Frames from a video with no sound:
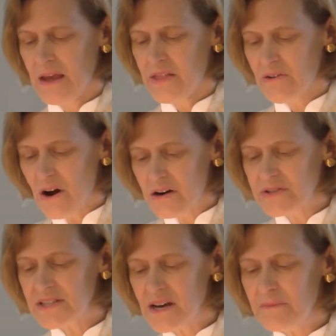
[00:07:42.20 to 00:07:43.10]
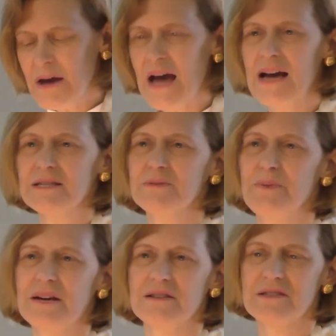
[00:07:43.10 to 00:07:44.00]
There are some
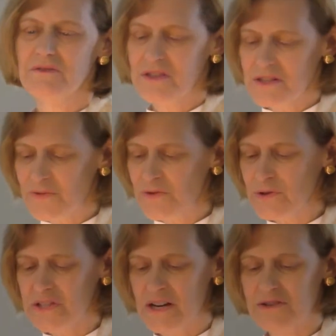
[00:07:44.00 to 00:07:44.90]
aspects of this first